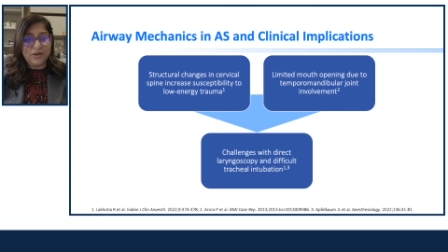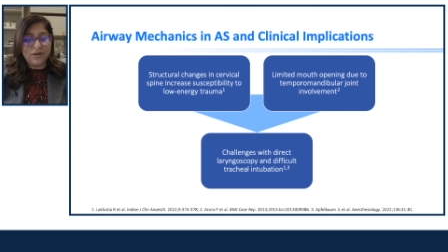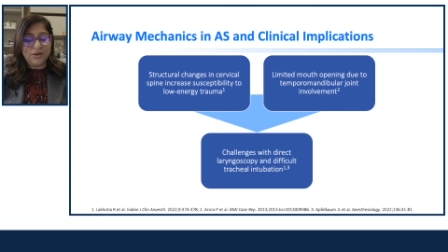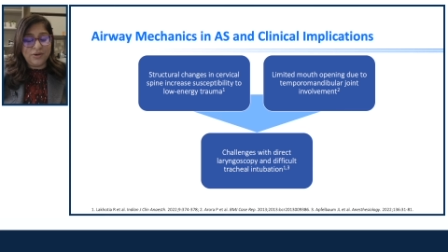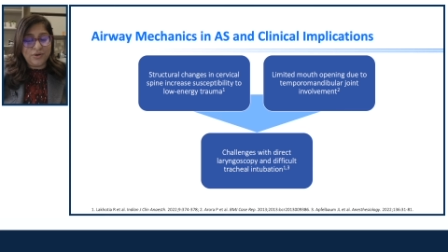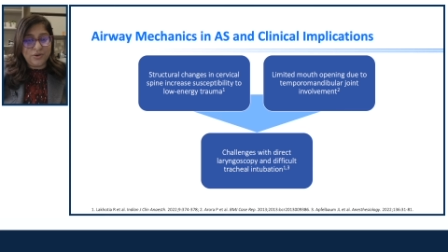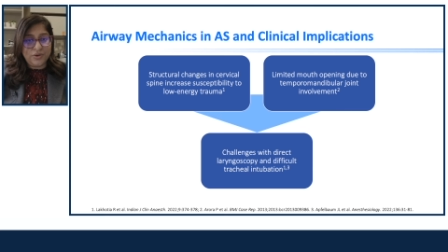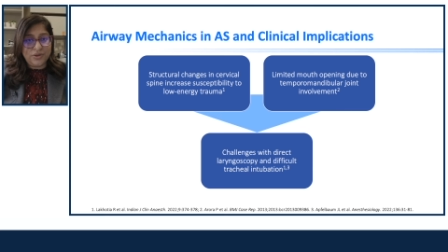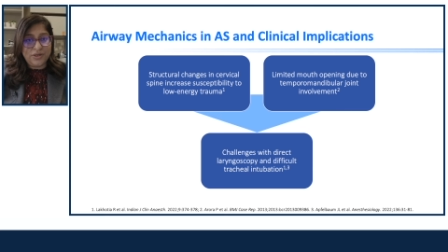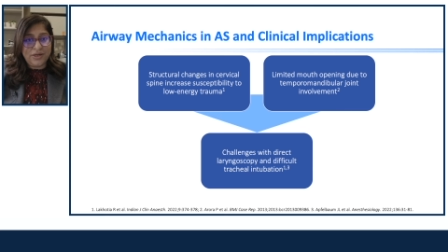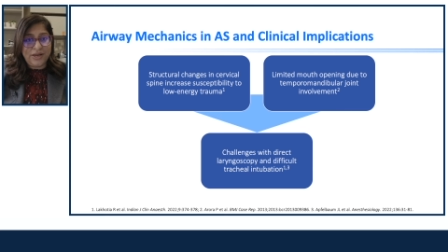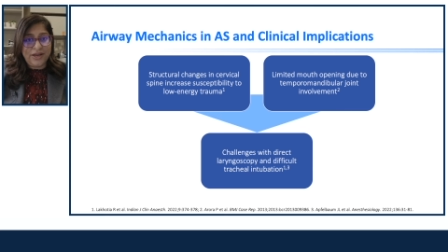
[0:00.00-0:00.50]

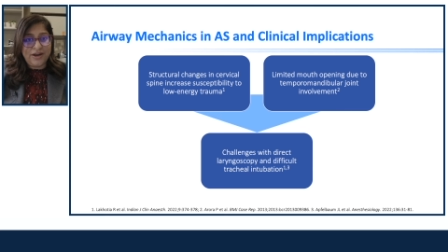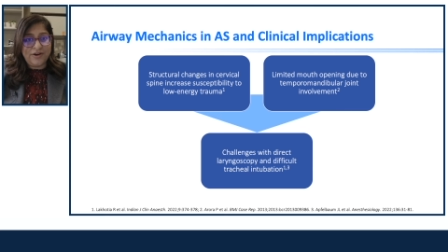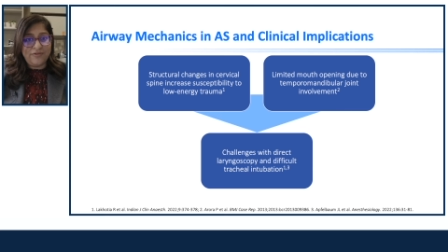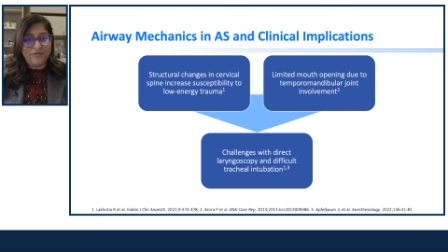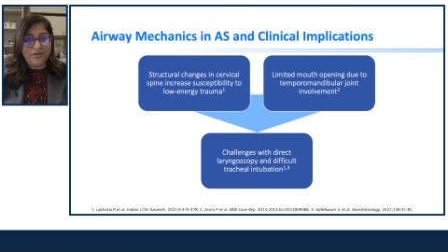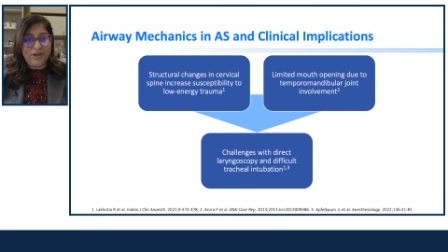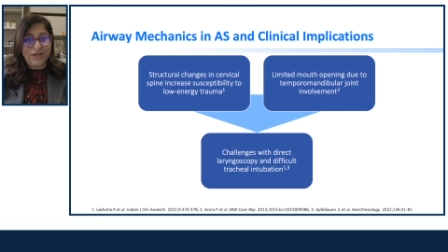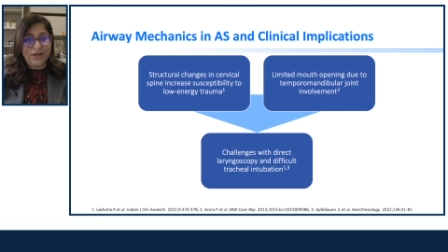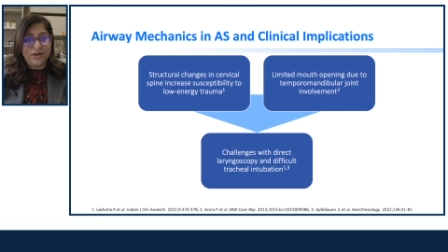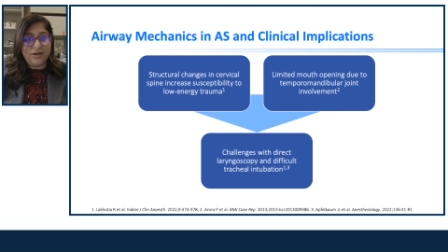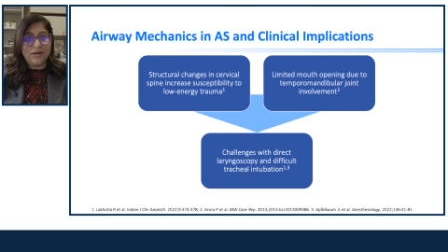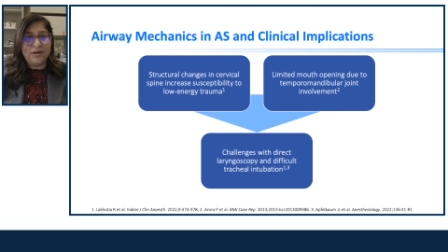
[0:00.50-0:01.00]
good
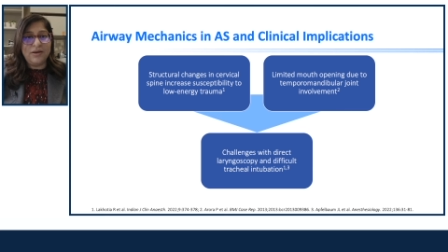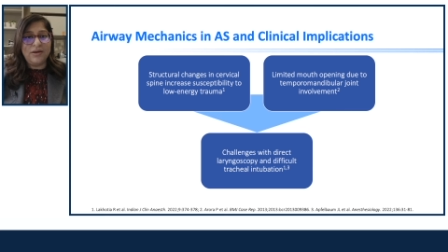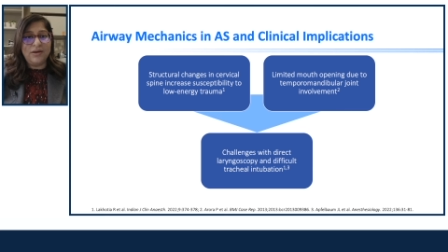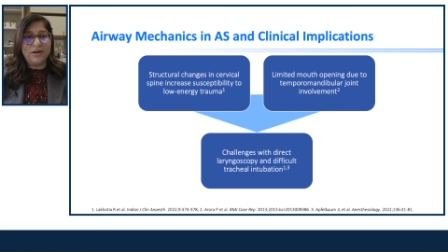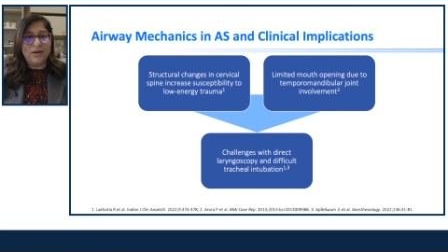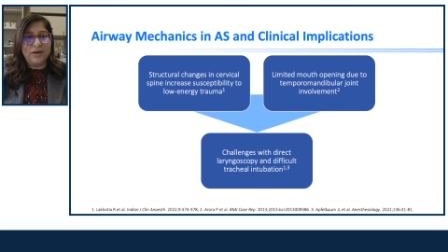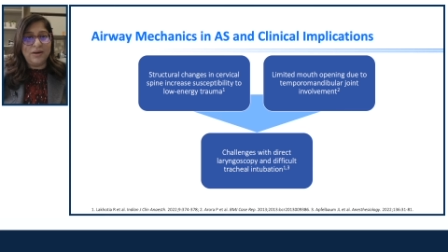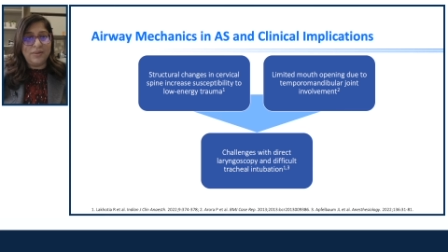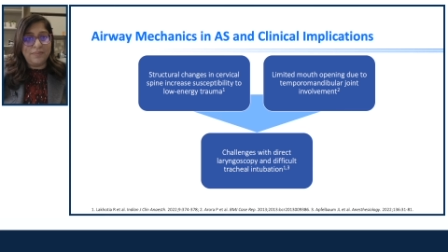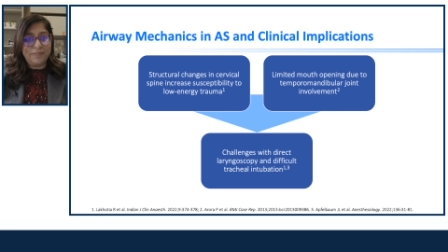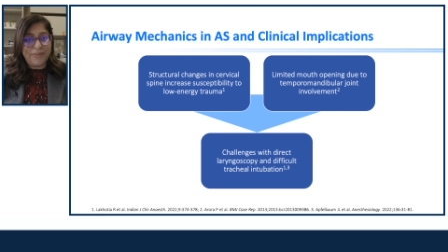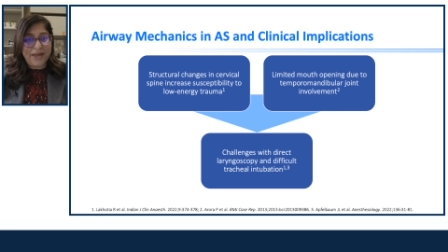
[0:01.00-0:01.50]
airway
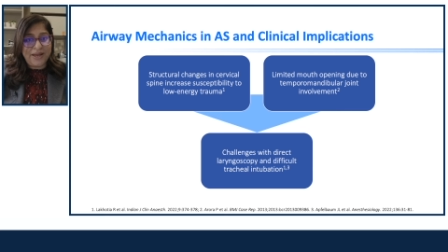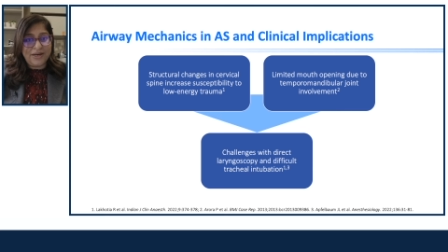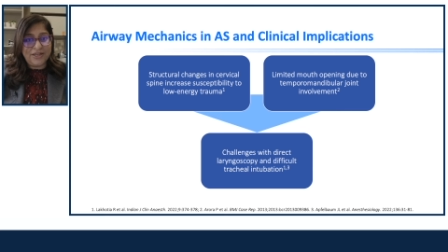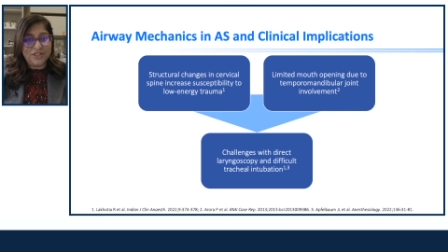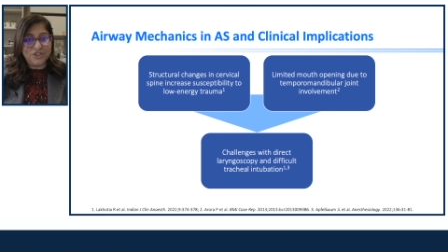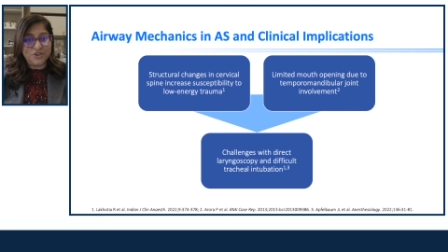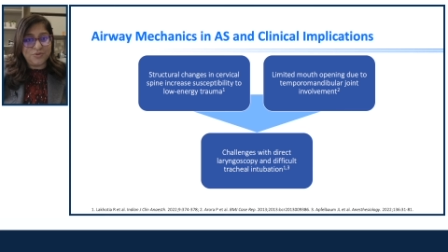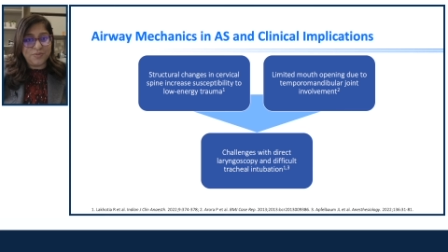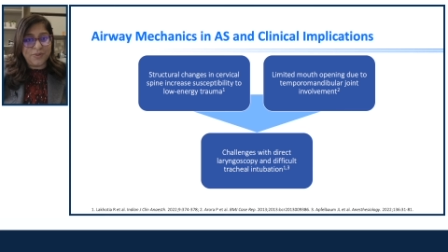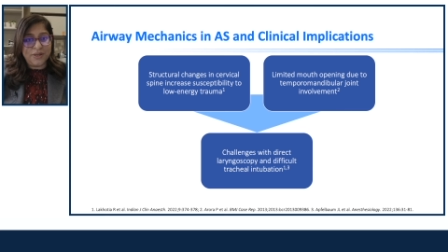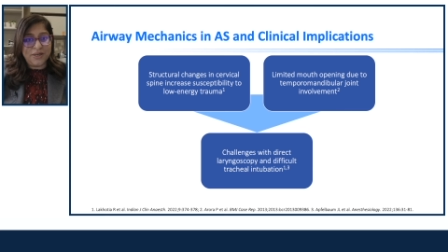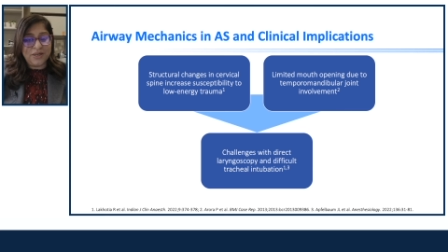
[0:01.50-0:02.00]
uh,
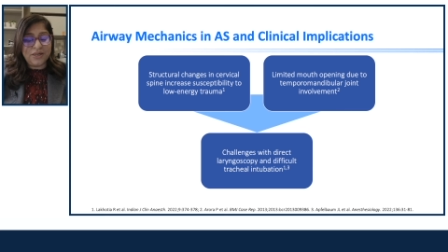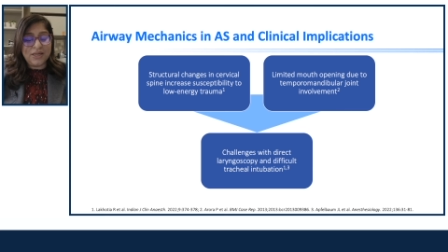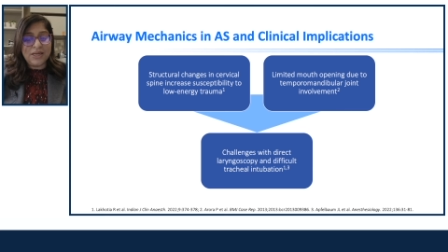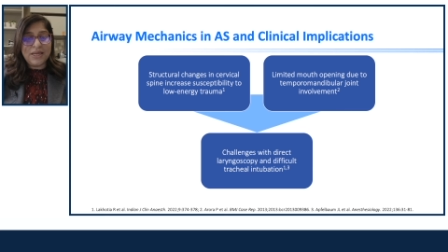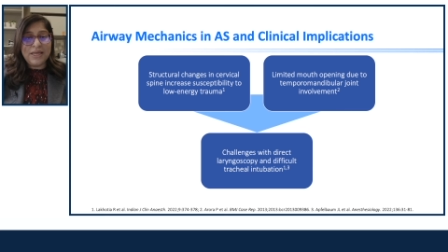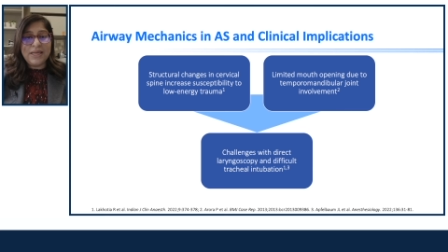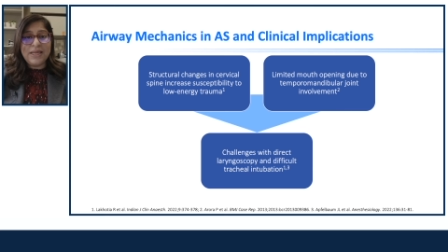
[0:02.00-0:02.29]
management.